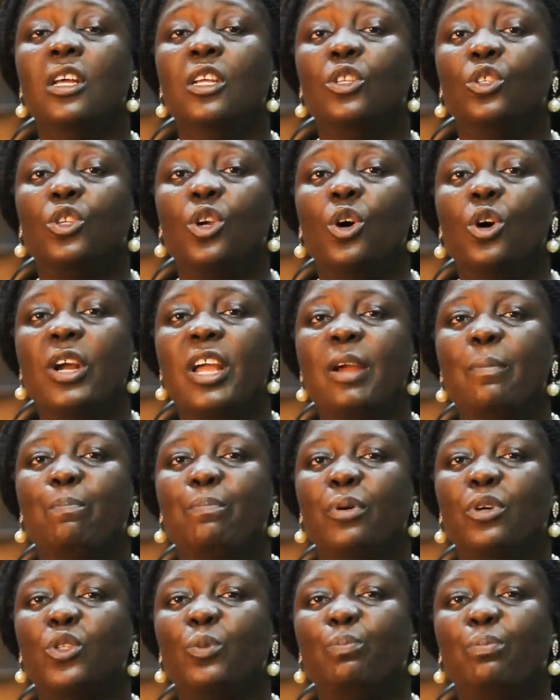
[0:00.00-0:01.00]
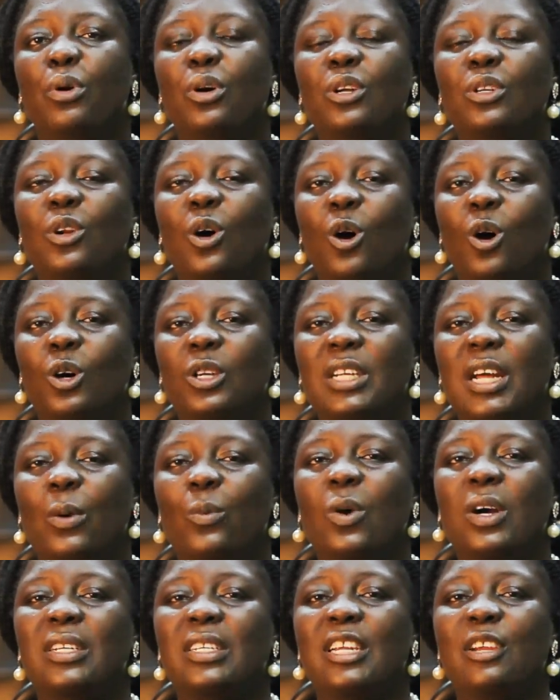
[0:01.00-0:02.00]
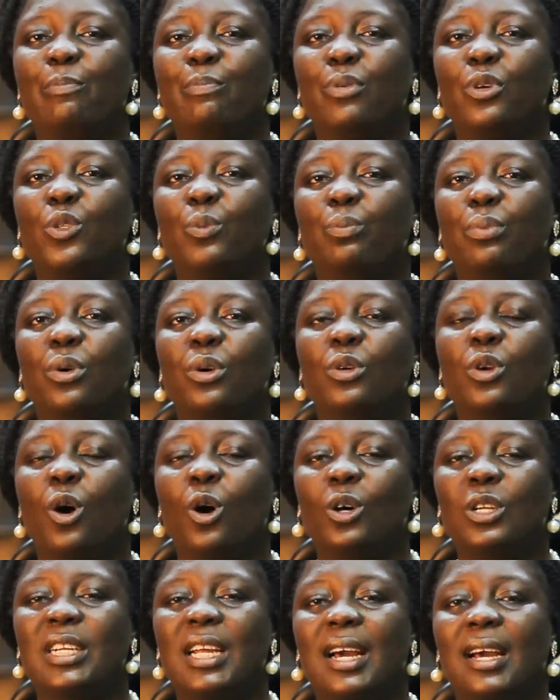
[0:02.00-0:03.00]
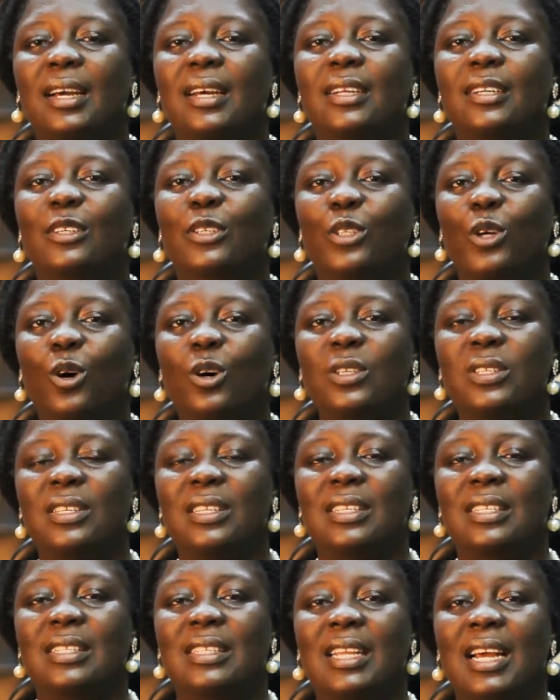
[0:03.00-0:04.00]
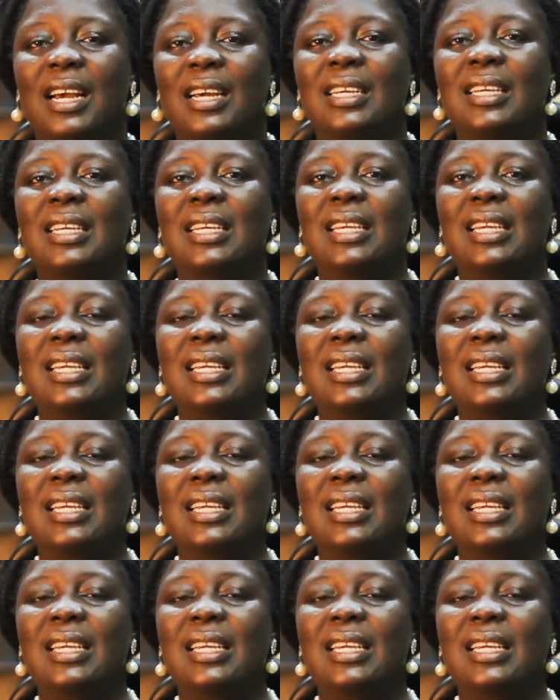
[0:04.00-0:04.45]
So a postponed order, what a postponed order does is that